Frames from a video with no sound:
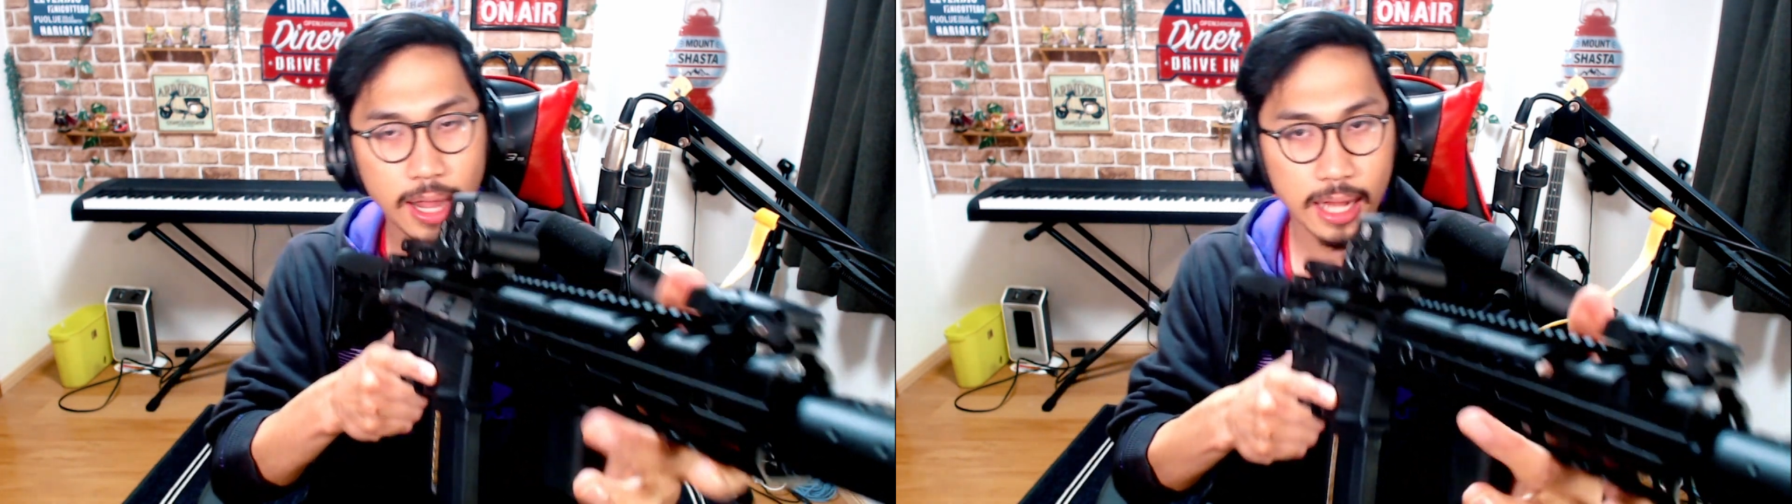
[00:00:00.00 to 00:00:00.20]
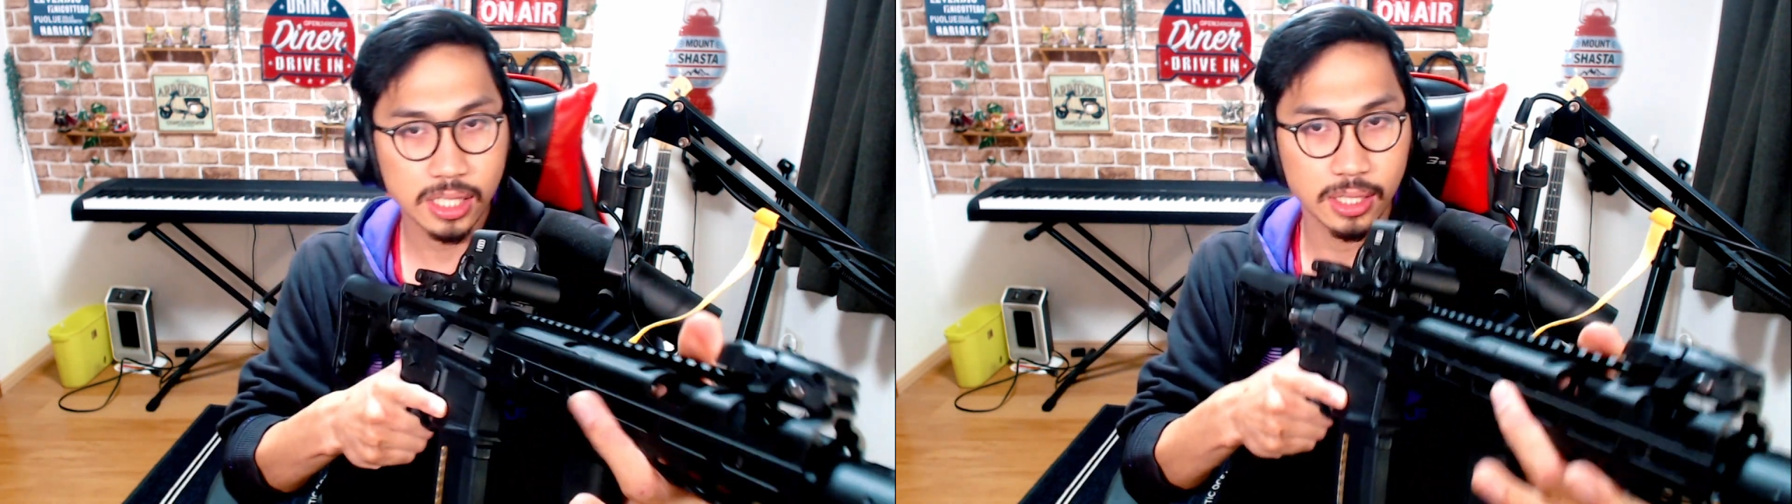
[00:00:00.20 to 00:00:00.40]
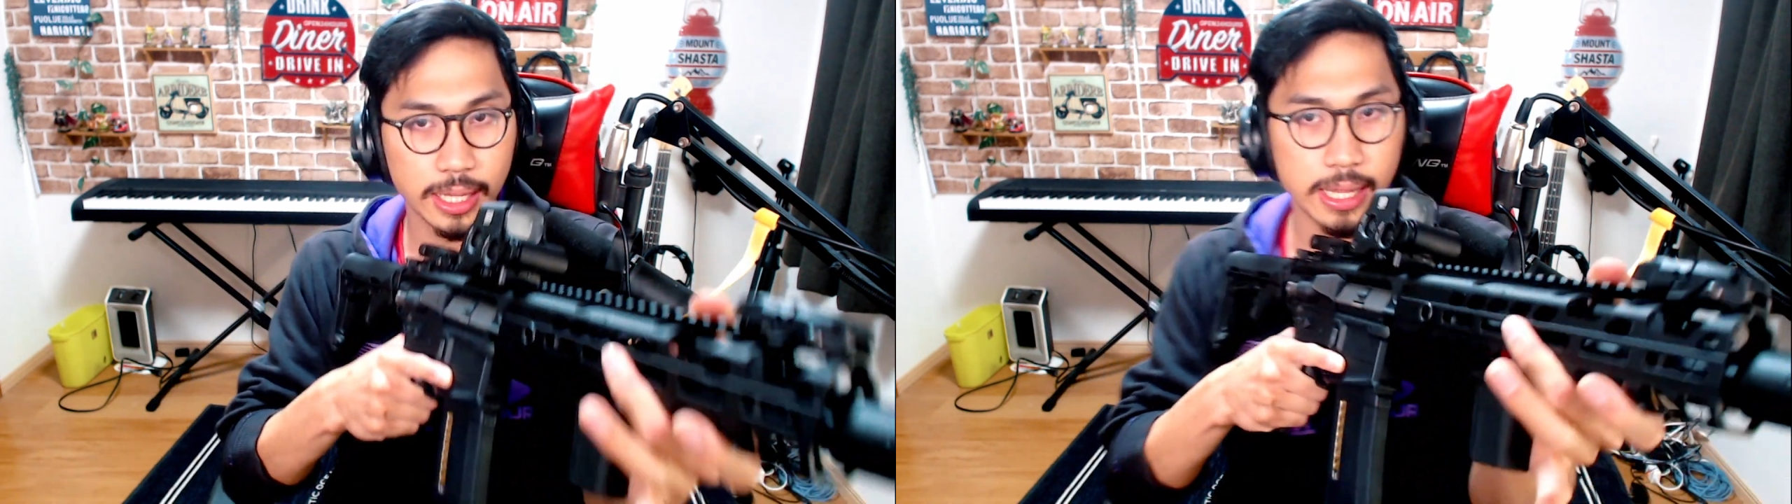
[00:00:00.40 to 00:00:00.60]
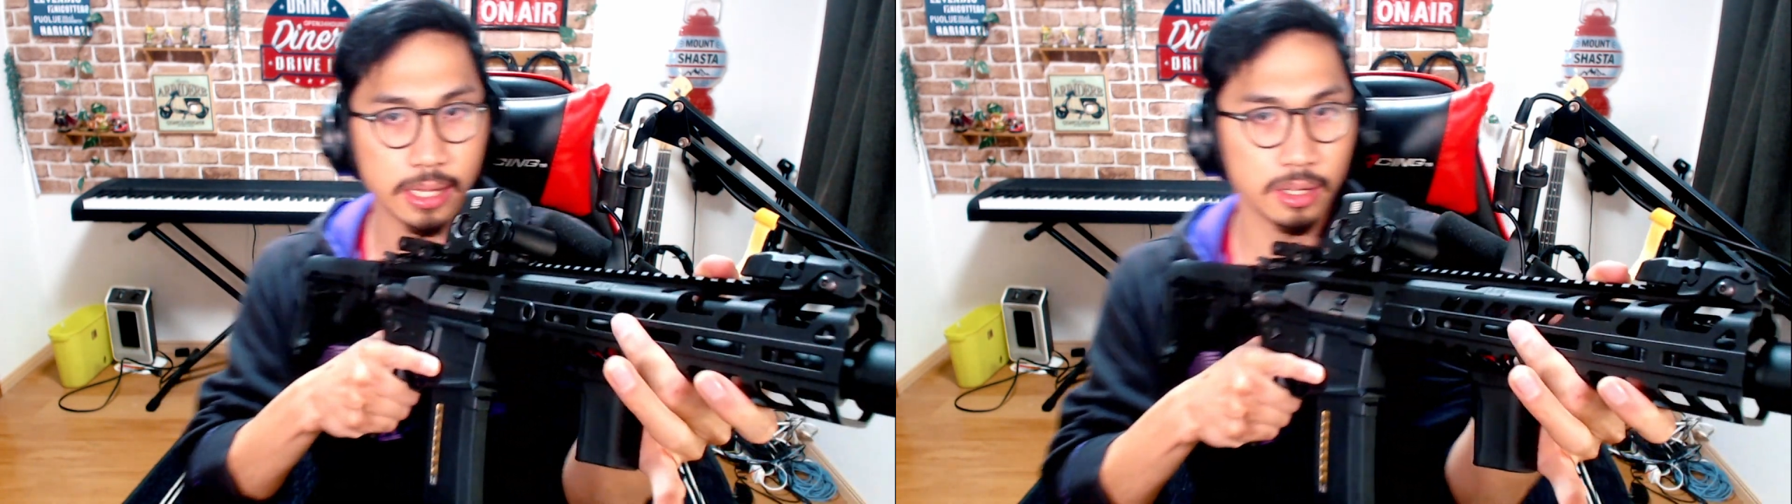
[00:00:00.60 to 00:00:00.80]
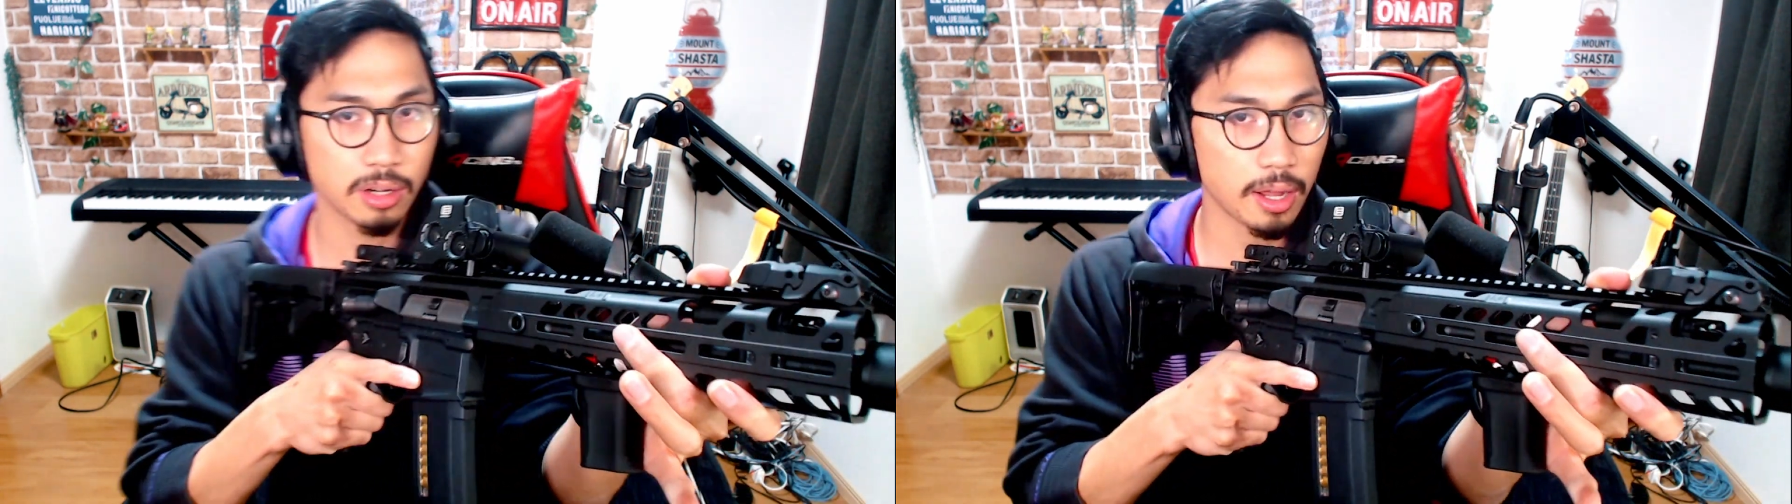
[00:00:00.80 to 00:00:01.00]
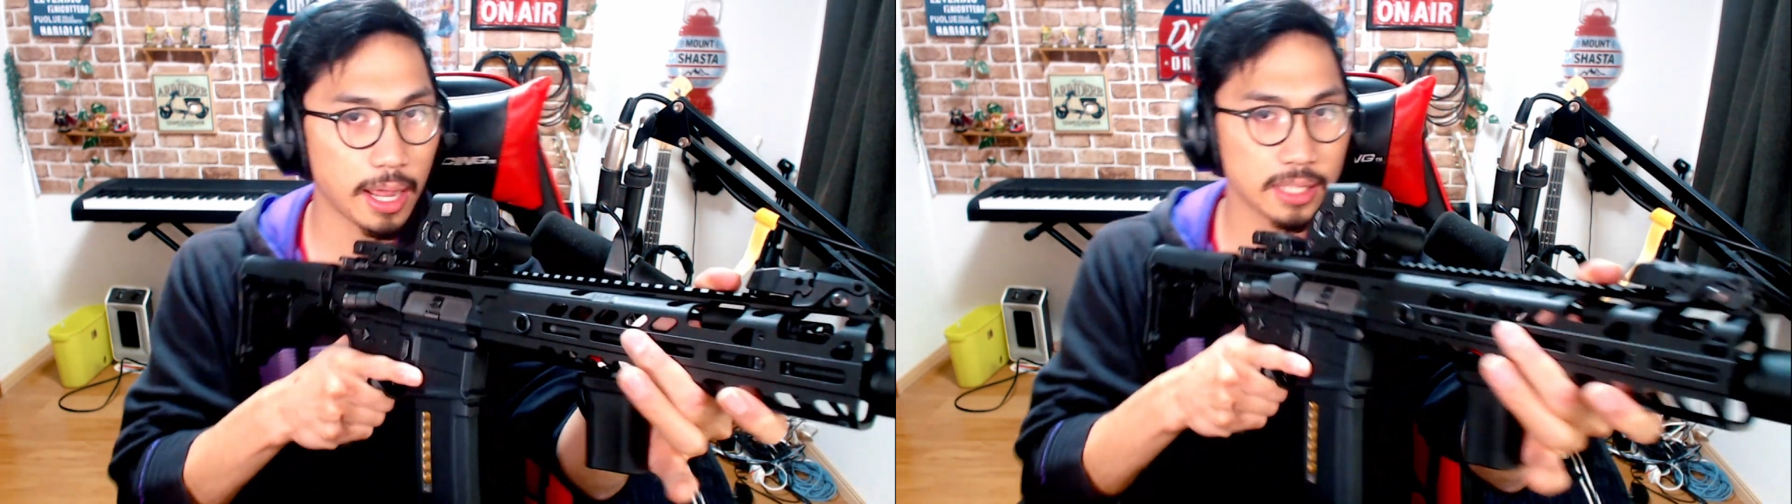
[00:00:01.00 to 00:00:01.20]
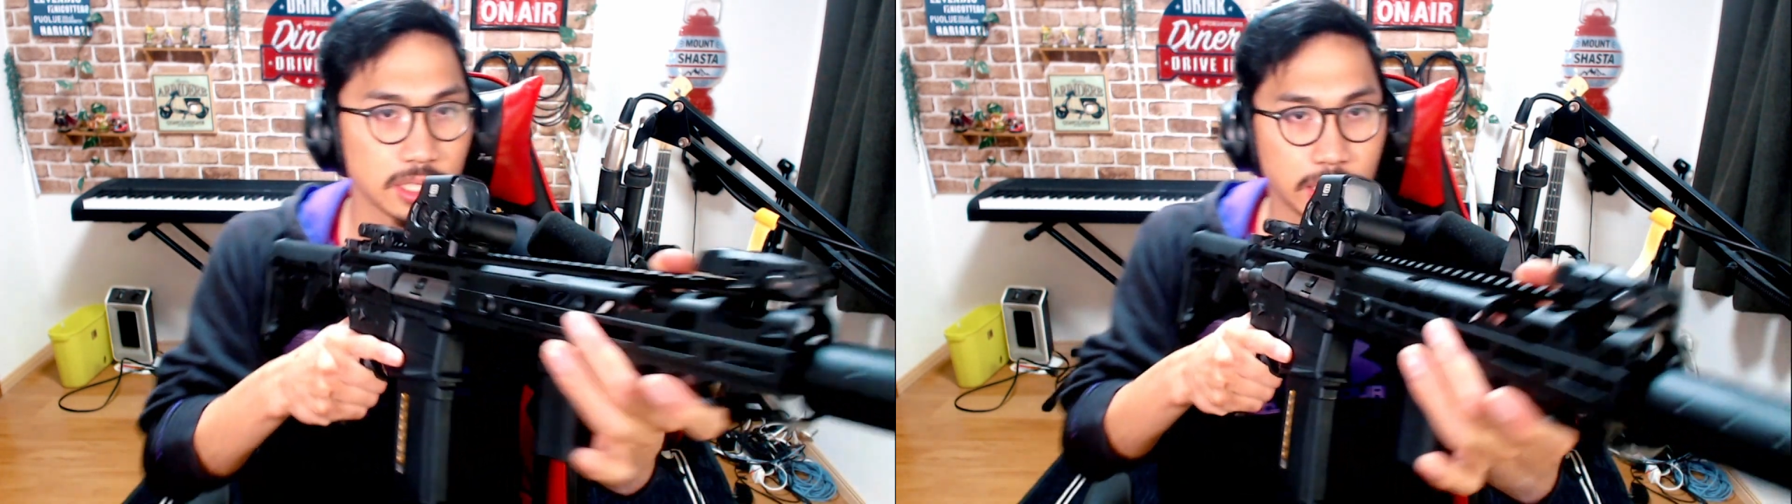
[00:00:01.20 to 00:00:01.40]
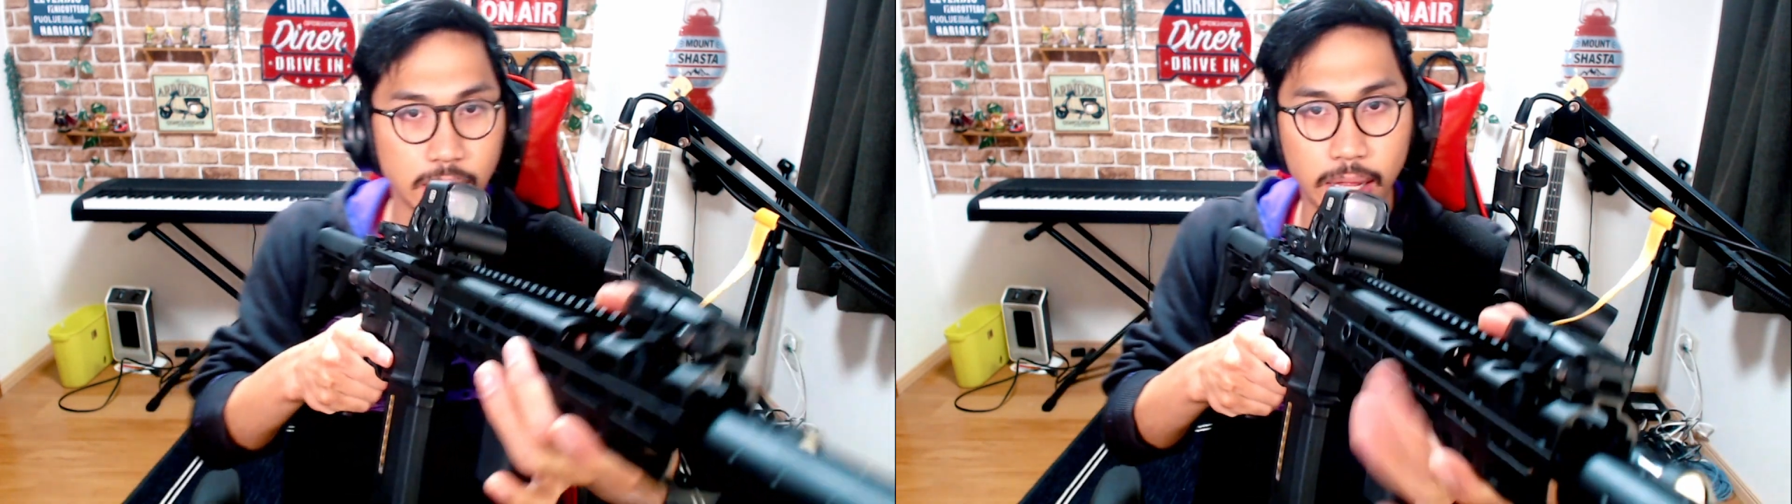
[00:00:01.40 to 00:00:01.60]
actually
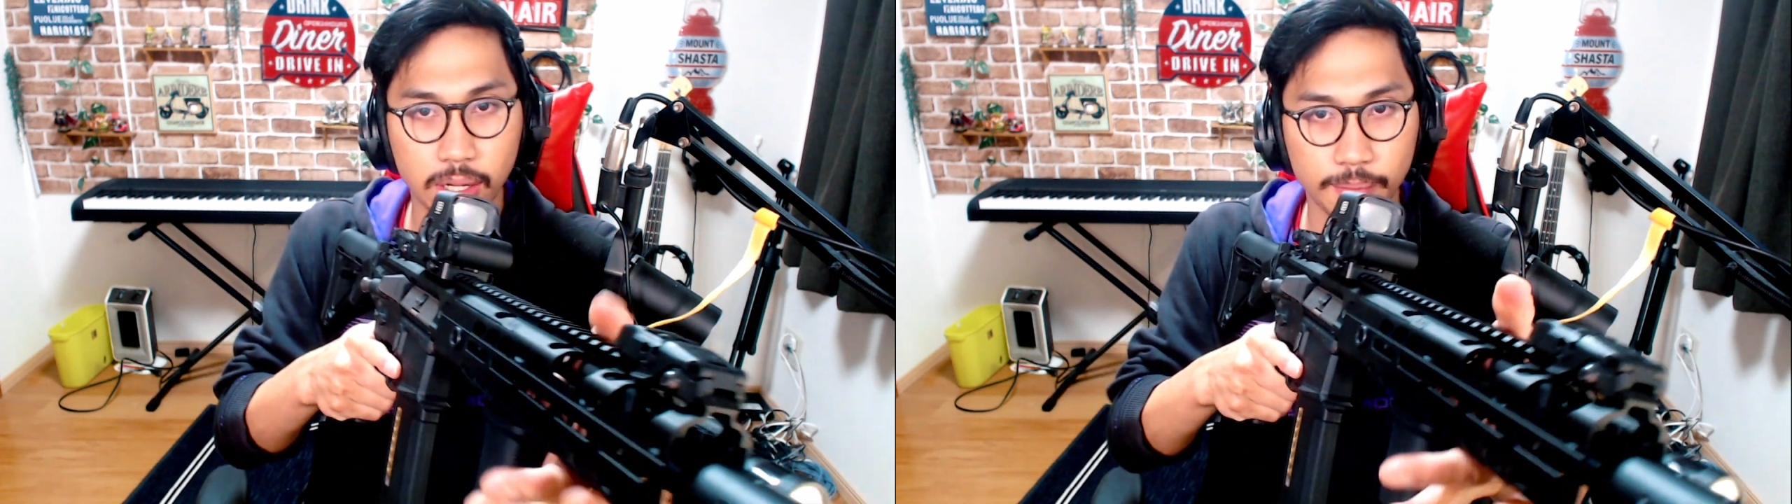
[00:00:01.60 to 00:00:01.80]
like